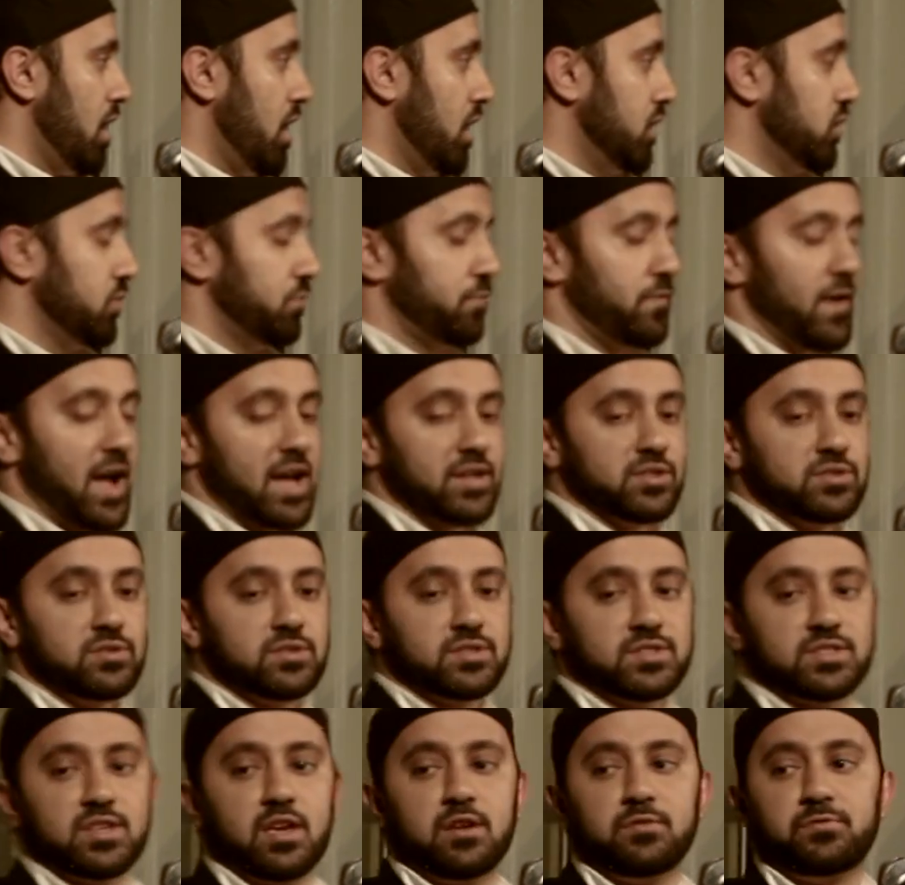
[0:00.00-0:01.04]
And you found
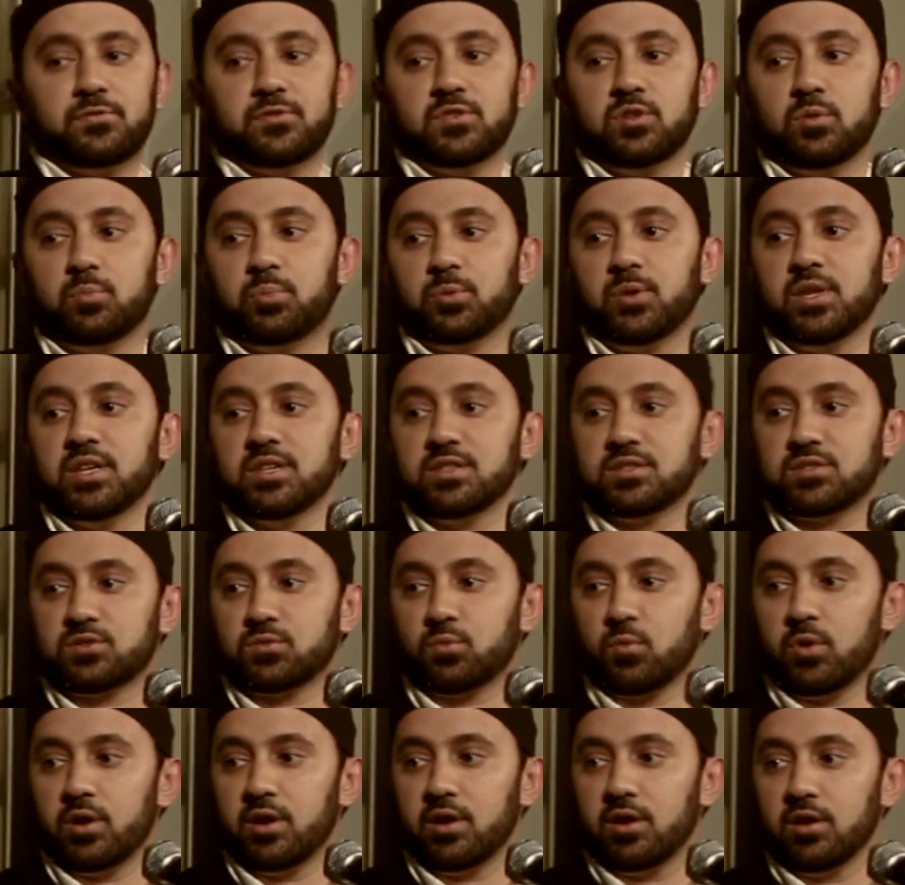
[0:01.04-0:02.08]
yourself in a place
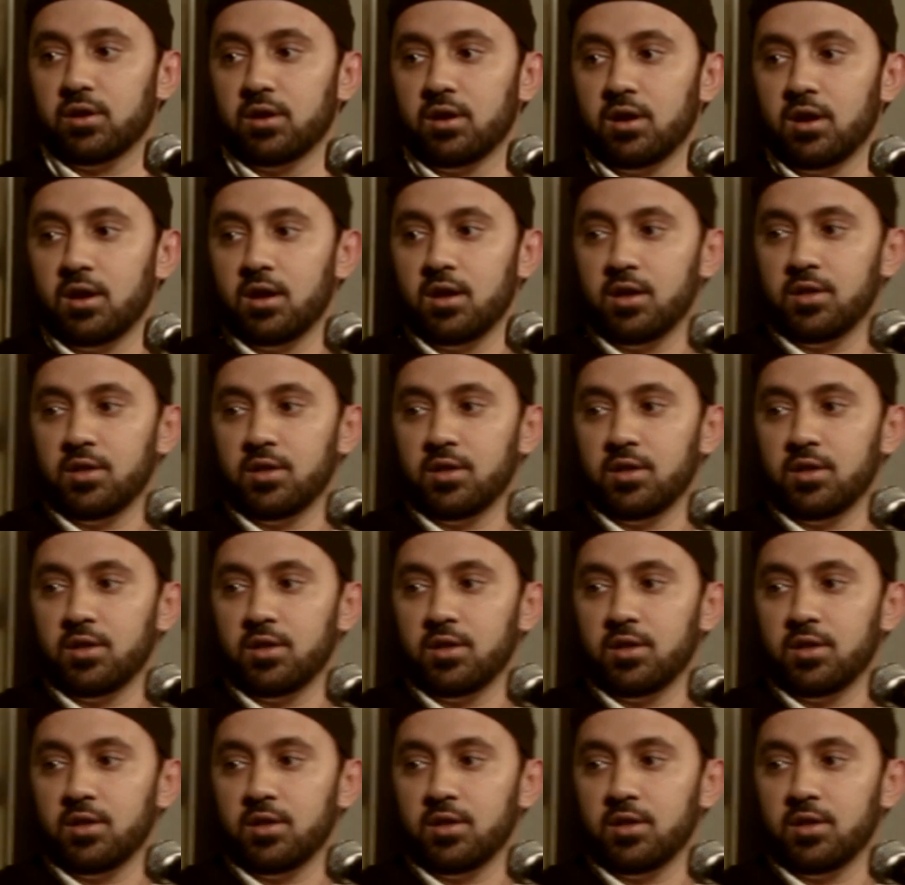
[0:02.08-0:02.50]
where